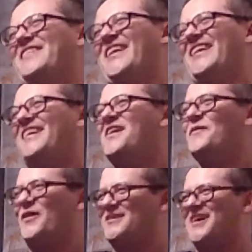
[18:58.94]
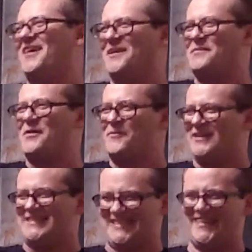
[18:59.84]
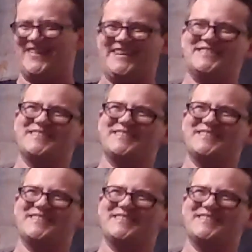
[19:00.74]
about while talking about one series?